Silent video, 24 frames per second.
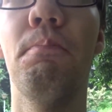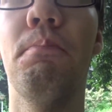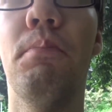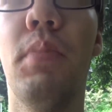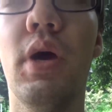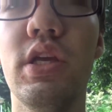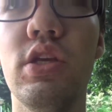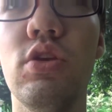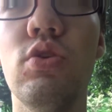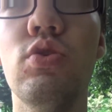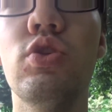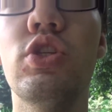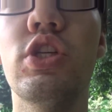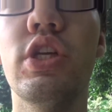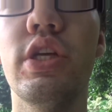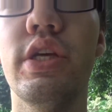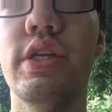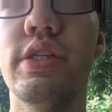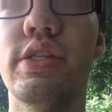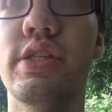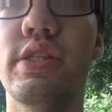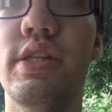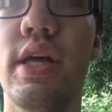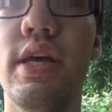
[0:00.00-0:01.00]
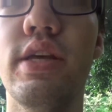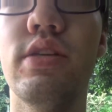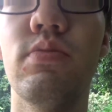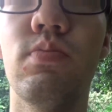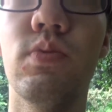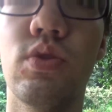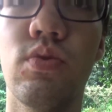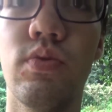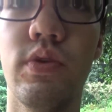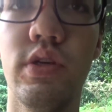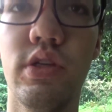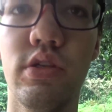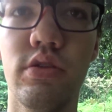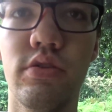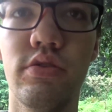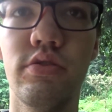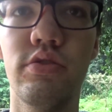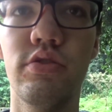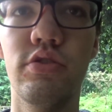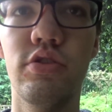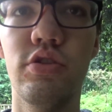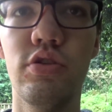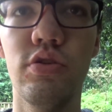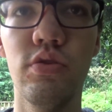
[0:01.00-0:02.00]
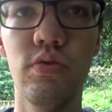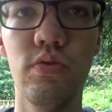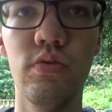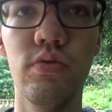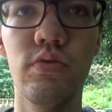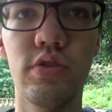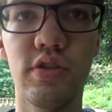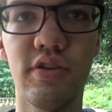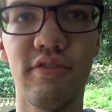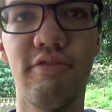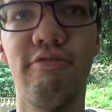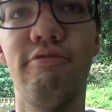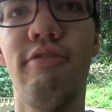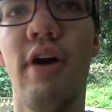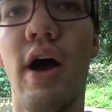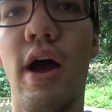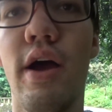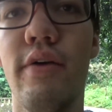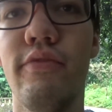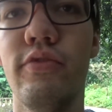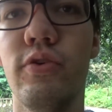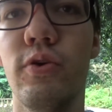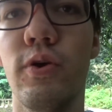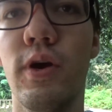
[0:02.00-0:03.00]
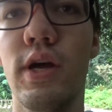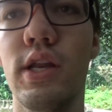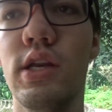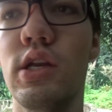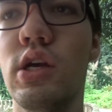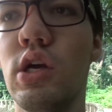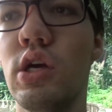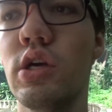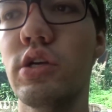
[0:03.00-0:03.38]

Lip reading: But usually it stays between 2 to 5 yuan.